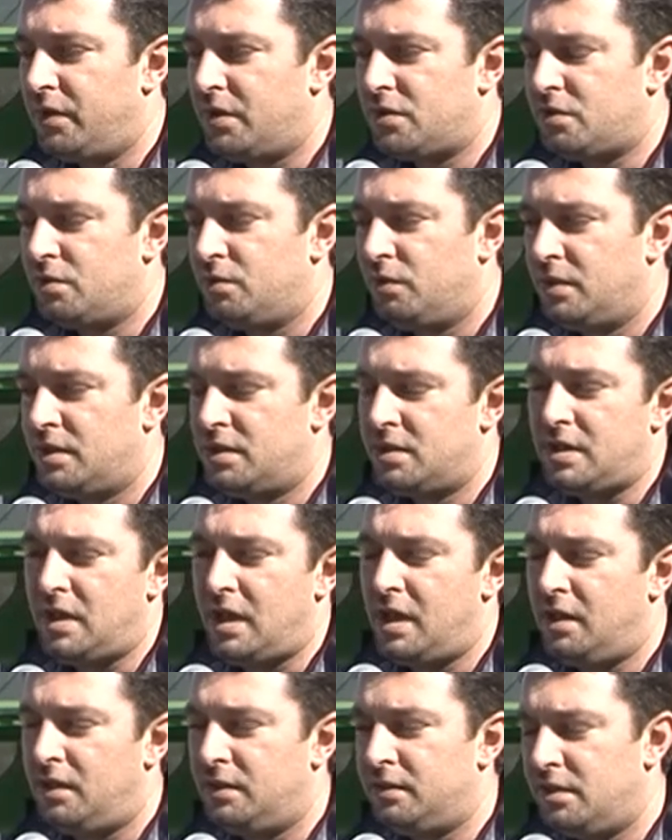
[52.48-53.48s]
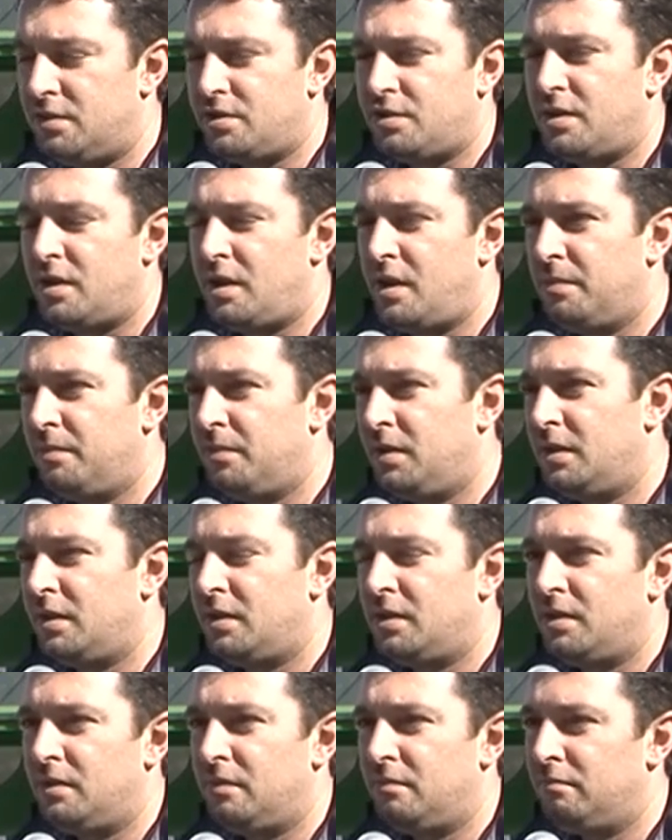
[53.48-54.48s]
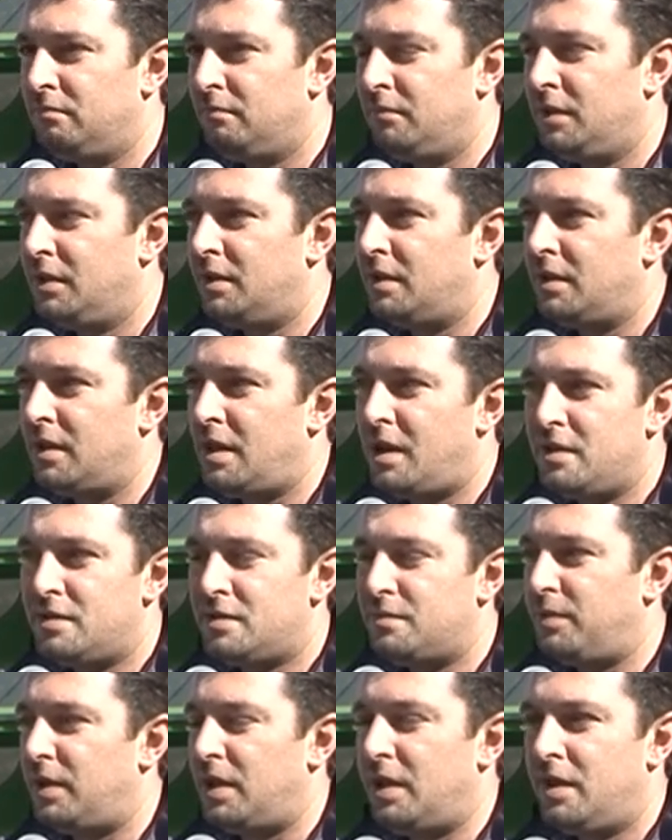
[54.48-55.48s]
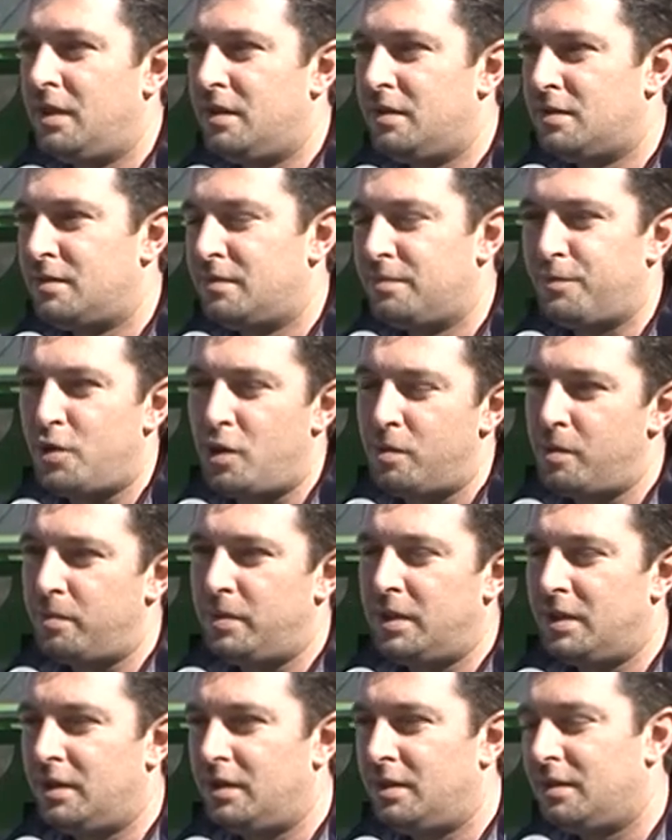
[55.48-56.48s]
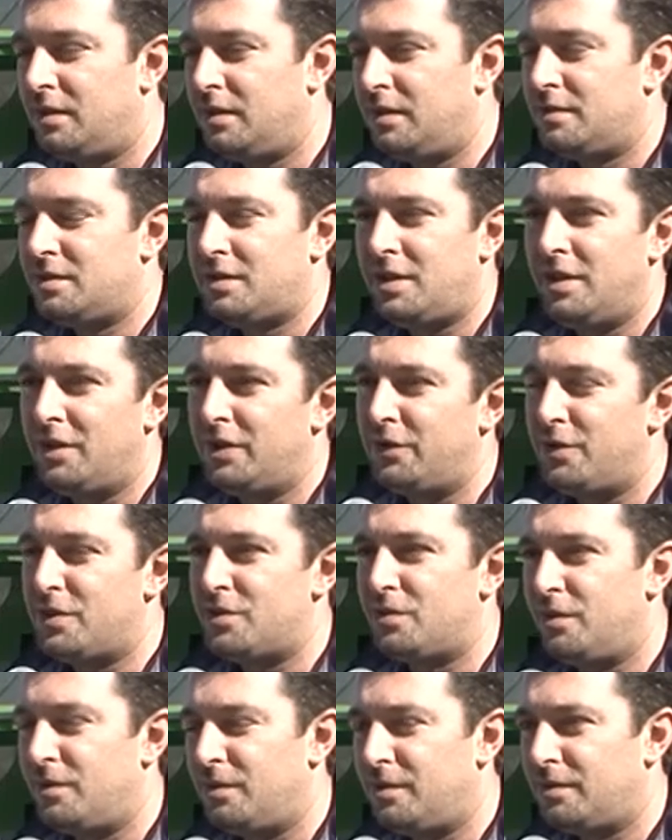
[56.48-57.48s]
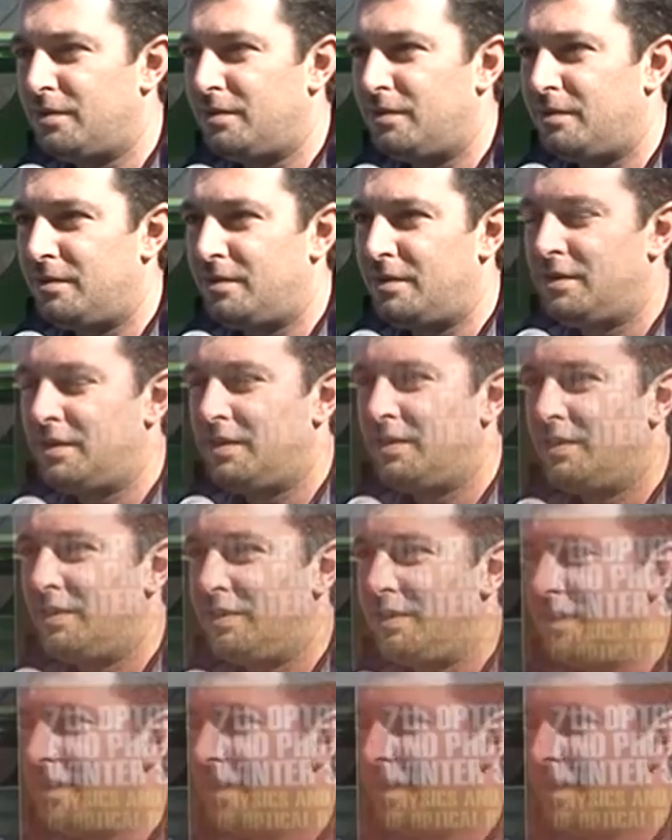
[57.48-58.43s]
the school is held each time in a nice place, probably a skiing resort or